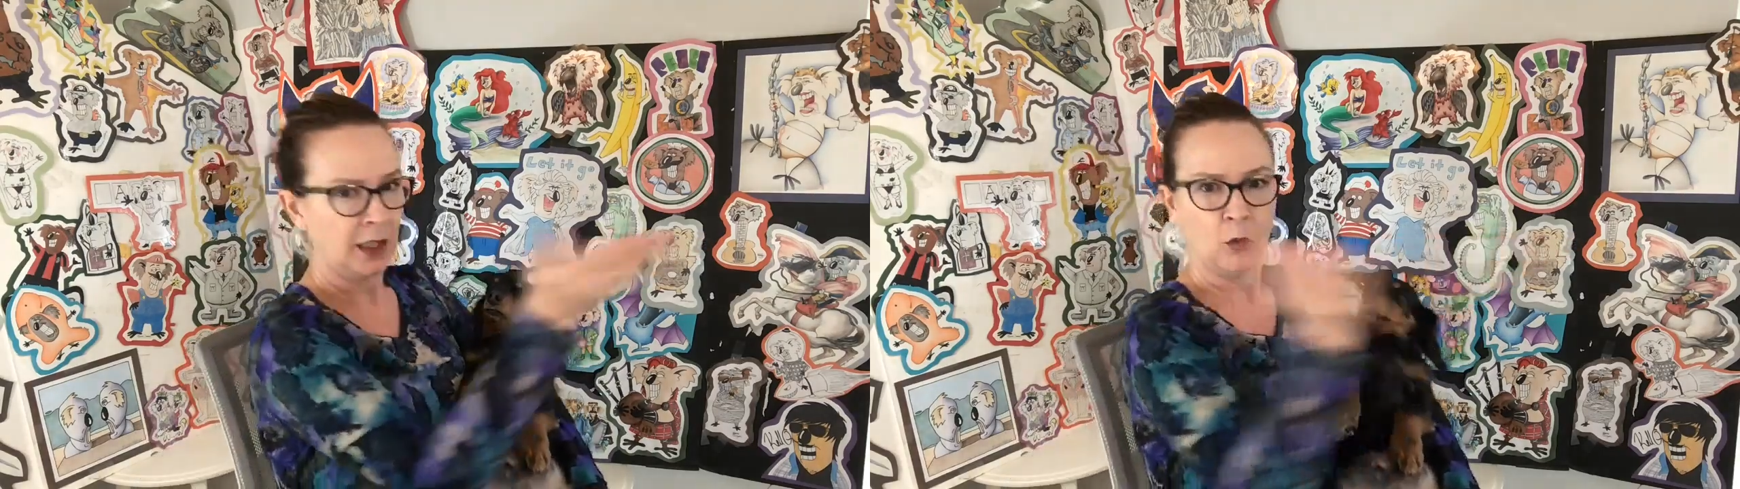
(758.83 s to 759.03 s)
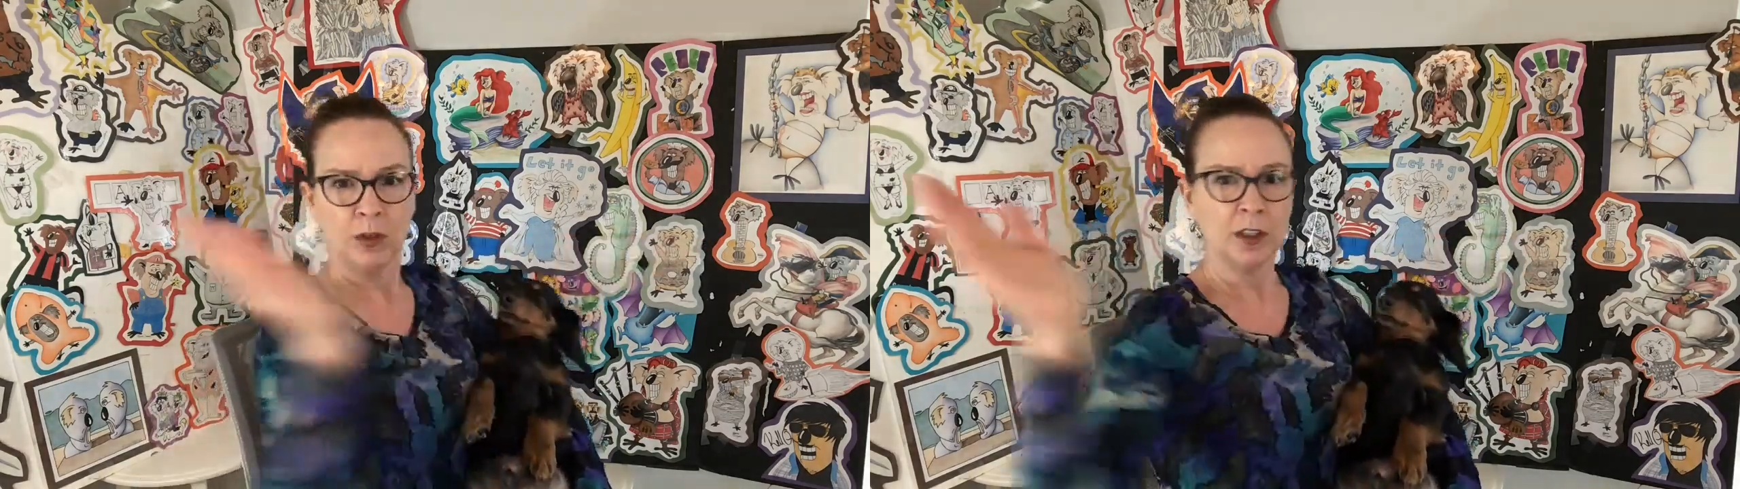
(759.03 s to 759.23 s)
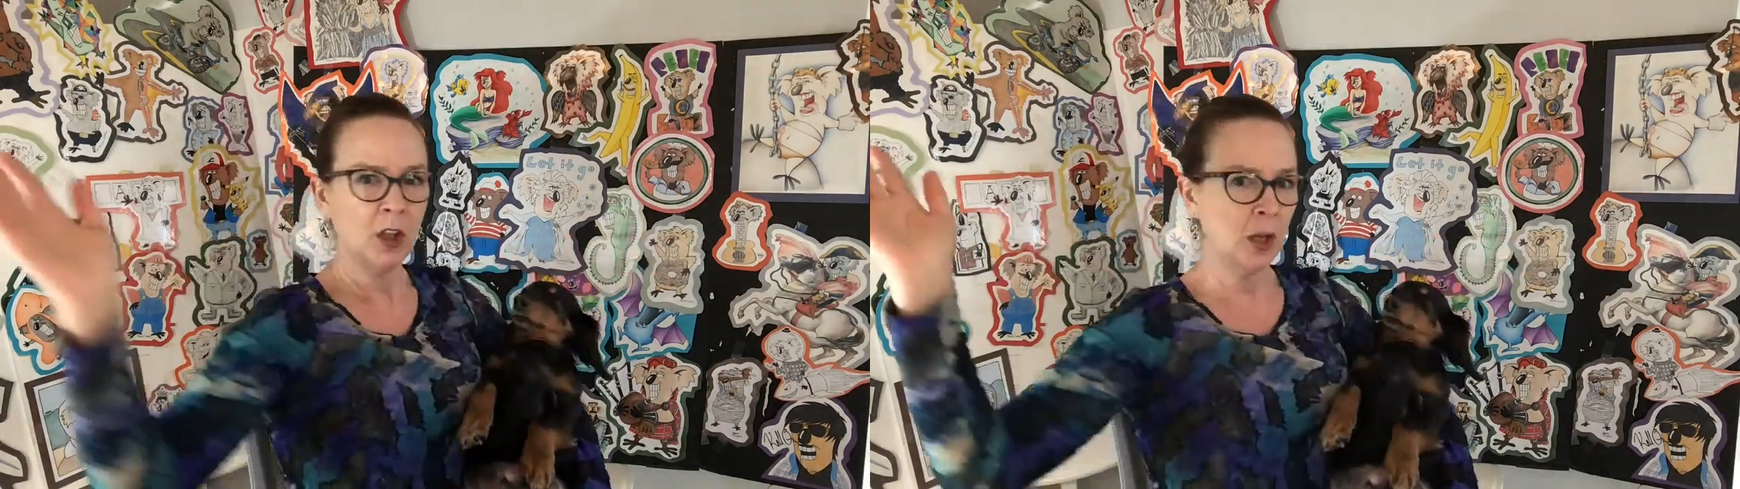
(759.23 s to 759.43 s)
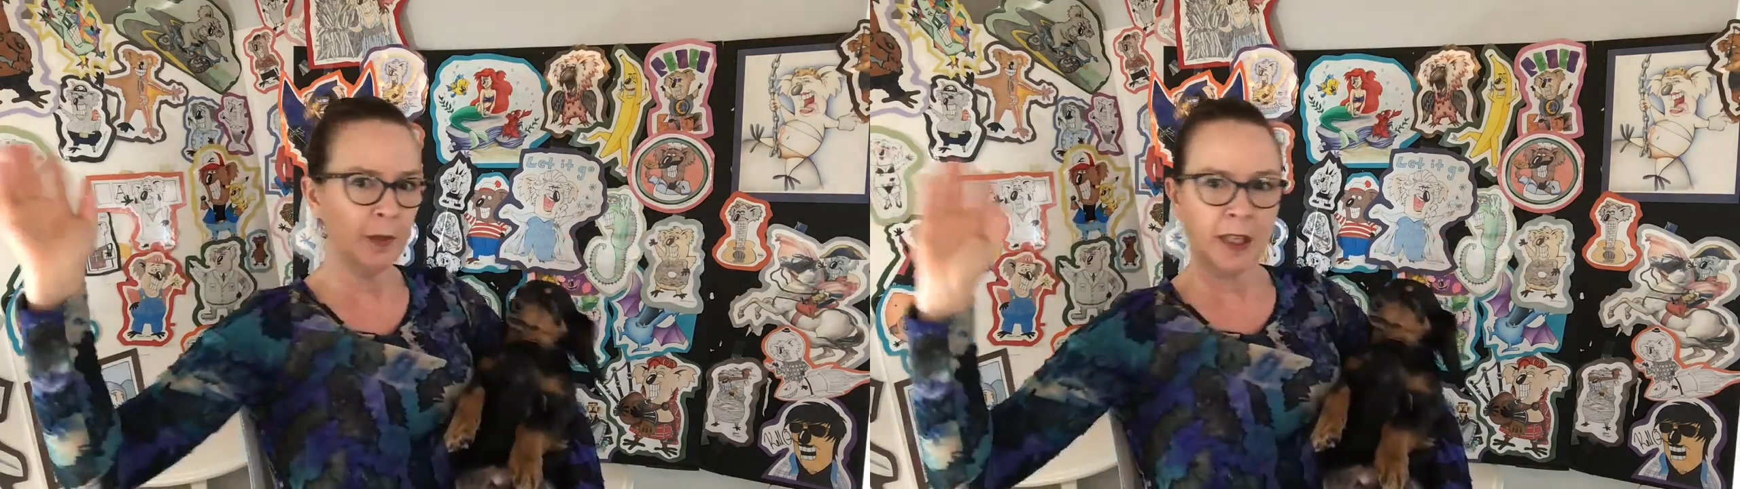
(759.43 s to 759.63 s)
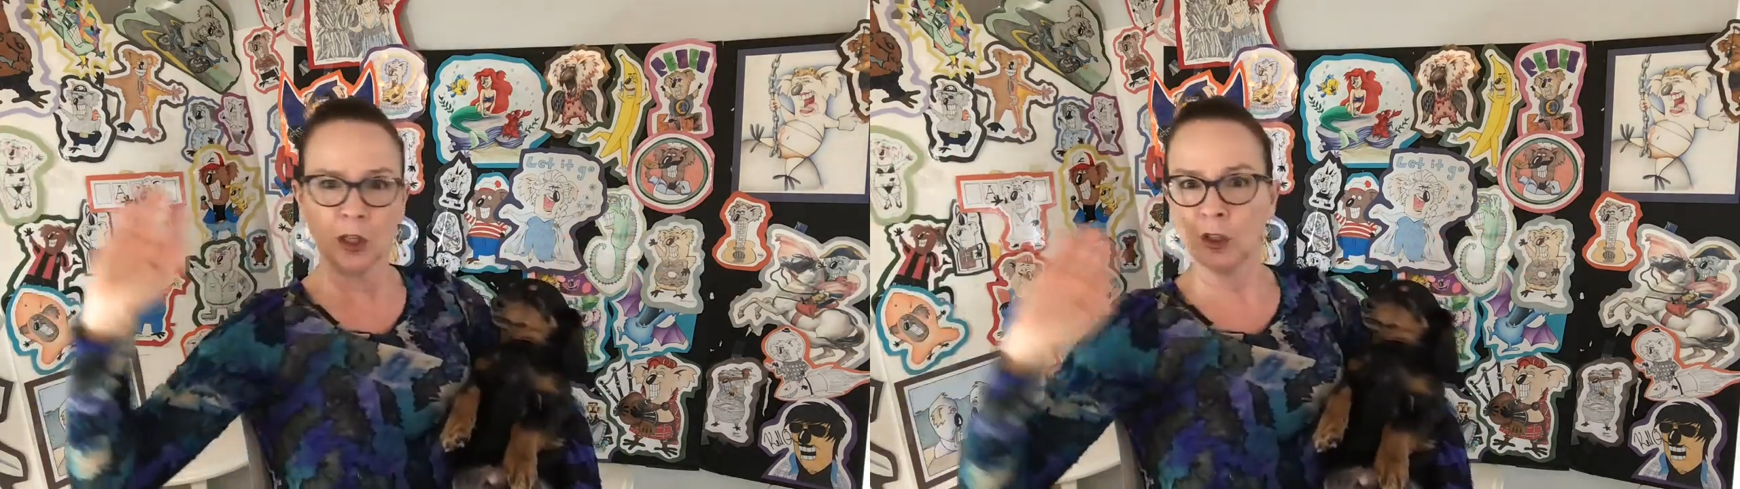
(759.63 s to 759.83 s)
or in the
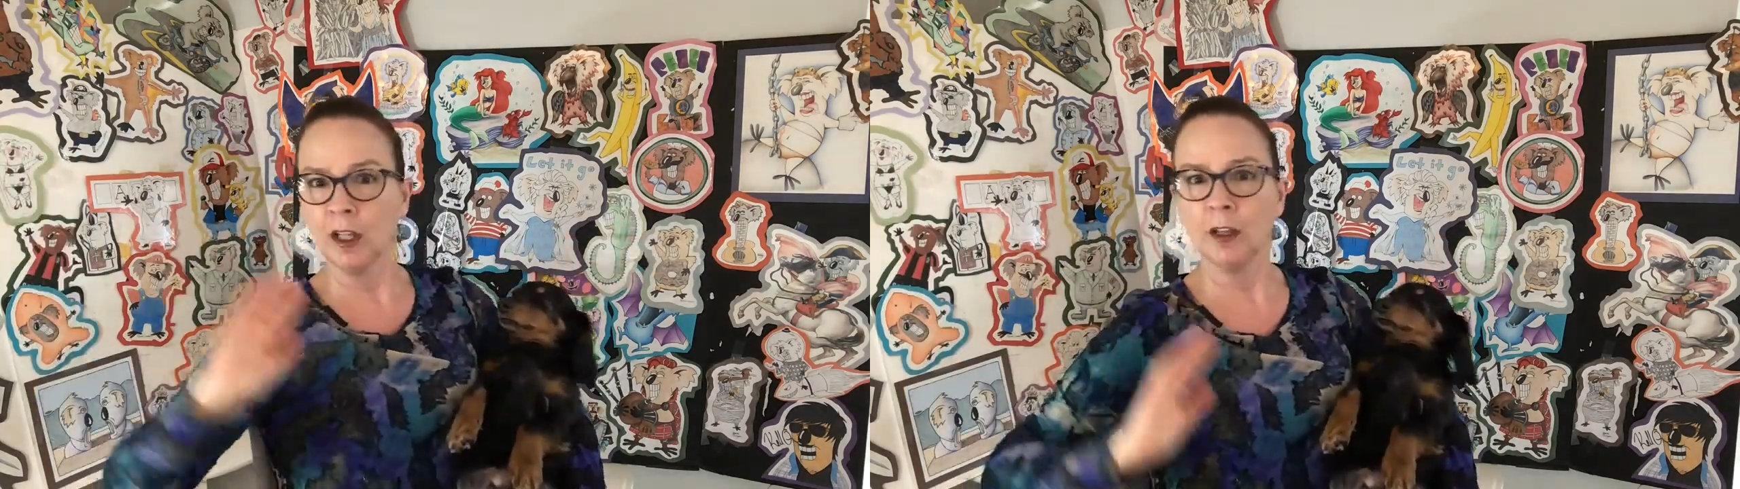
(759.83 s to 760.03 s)
common area